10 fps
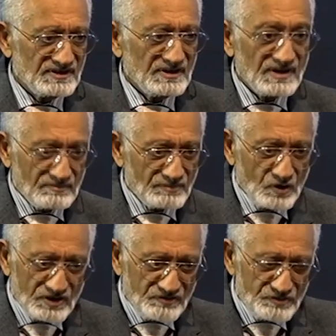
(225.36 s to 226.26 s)
because
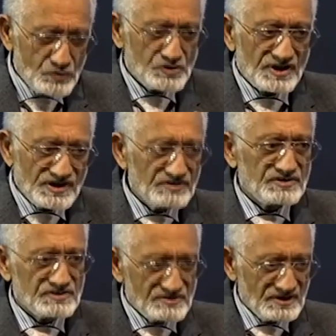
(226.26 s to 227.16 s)
the future
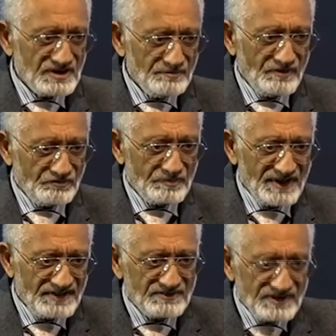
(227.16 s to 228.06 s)
of the
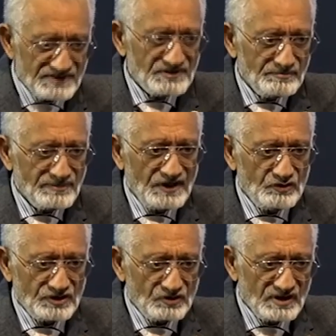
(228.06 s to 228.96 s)
medicine is in
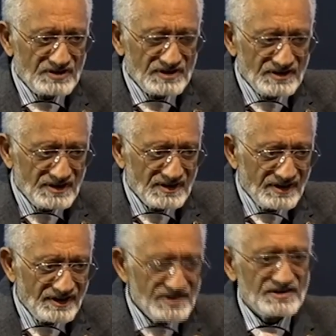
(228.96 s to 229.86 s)
biotechnology,
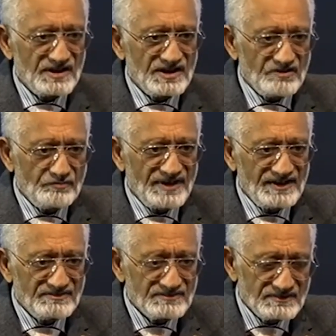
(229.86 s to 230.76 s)
regenerative
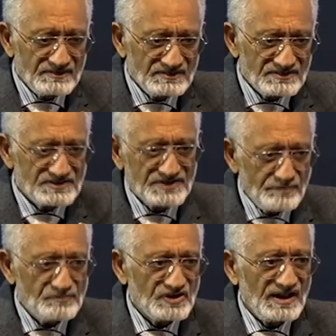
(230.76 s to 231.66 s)
medicine, stem
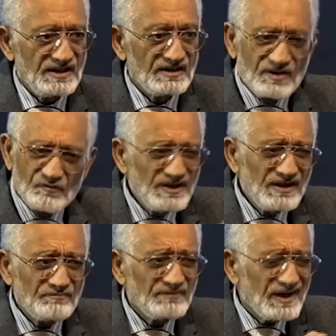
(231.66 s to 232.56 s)
cell. We
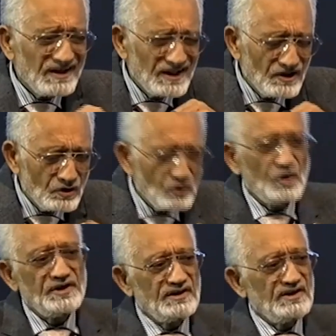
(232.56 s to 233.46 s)
have done a
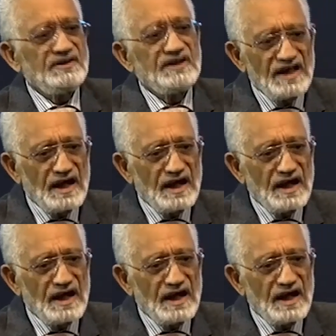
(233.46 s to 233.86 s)
lot in the lab.